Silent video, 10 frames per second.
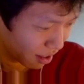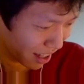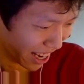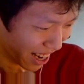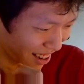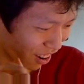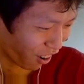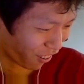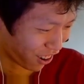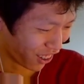They got
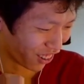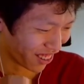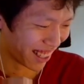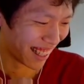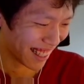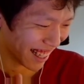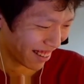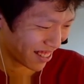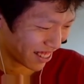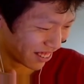Overlord in this
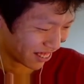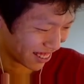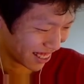game too.